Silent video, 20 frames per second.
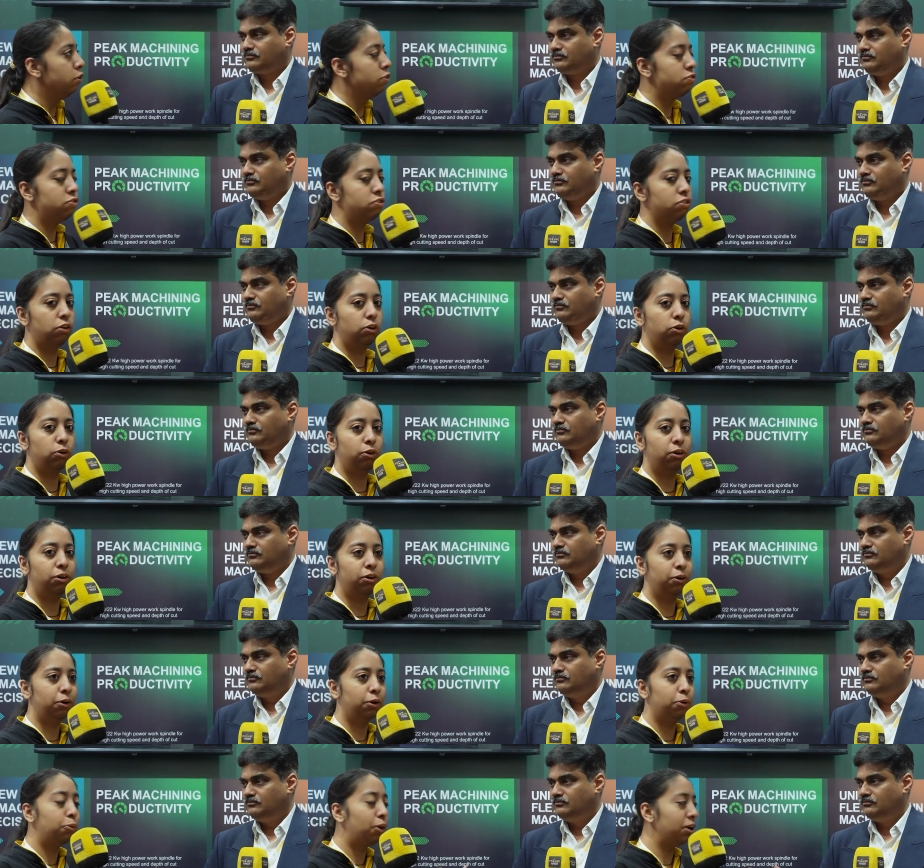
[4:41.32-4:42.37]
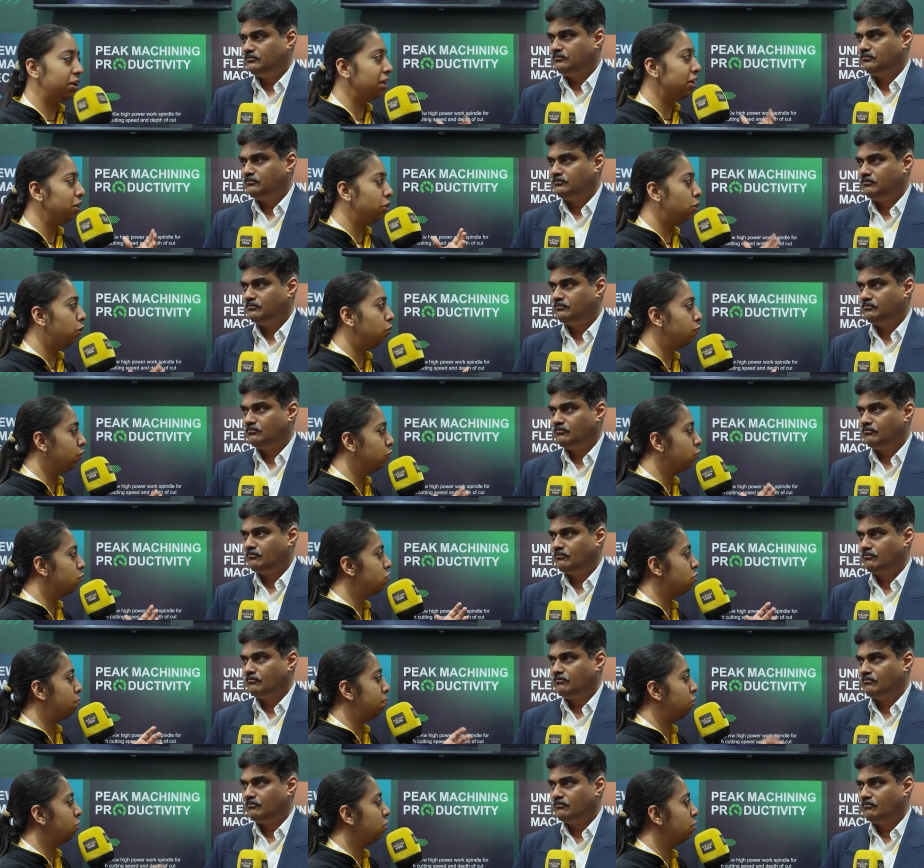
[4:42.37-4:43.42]
Speaker 1: So, uh, what are your views
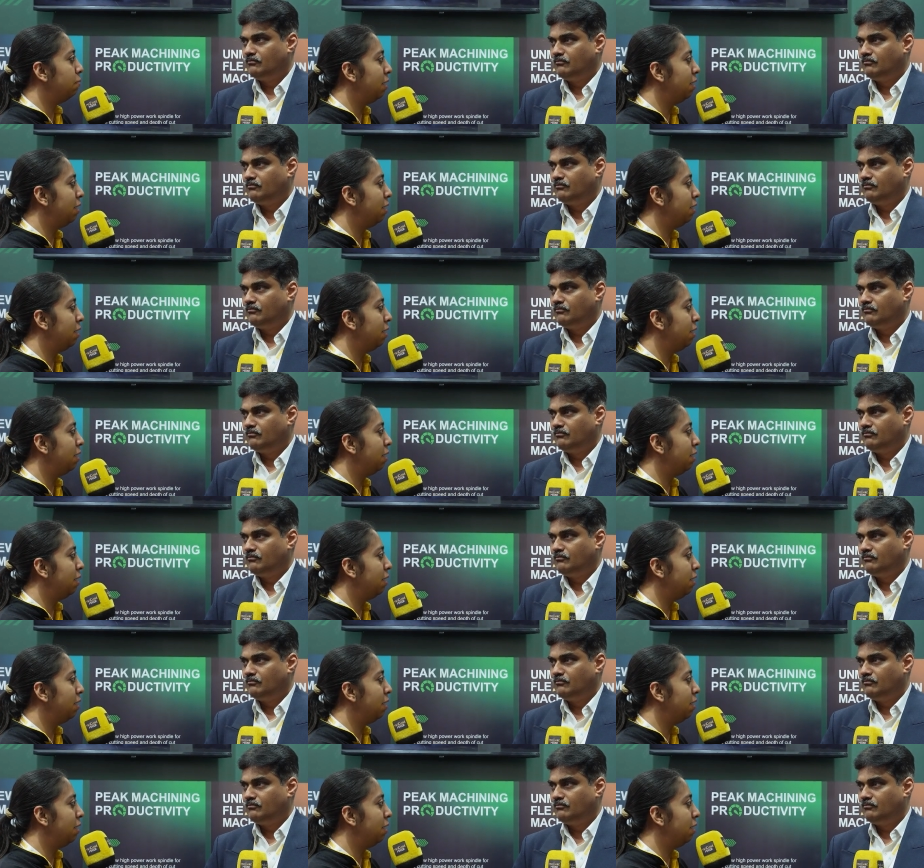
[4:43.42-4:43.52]
upon the